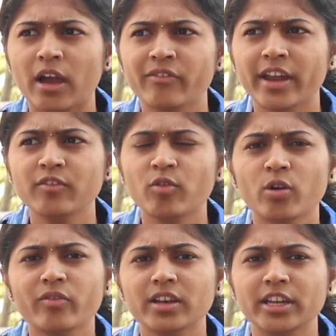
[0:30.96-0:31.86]
I went
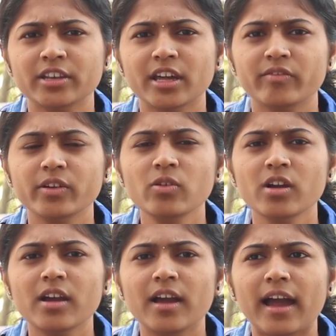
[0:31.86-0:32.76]
for one interview,
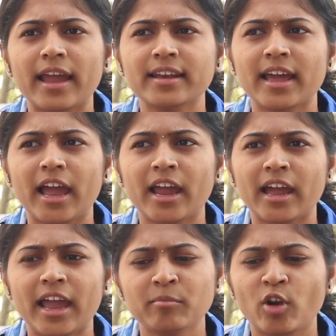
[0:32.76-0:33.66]
and
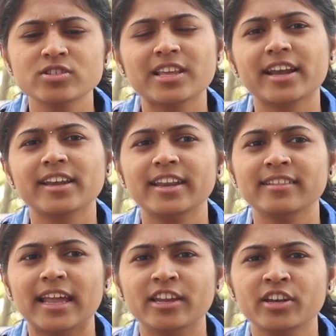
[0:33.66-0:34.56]
I am not selected
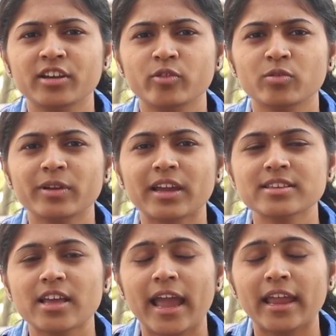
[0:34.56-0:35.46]
in that interview
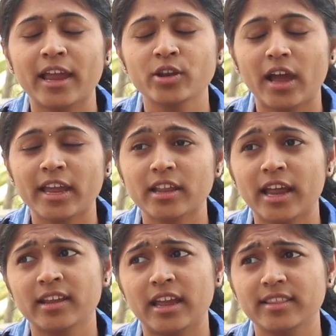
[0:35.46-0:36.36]
because
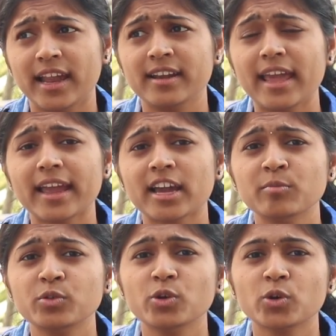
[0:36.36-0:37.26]
that day I
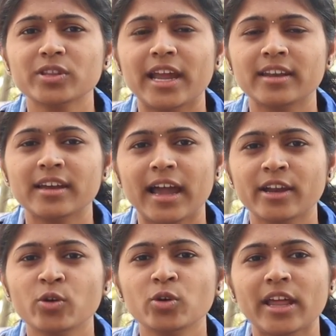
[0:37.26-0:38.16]
come to know that
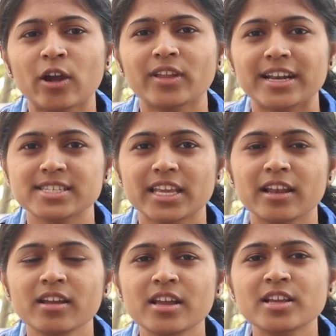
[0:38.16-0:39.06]
I don't have that skill.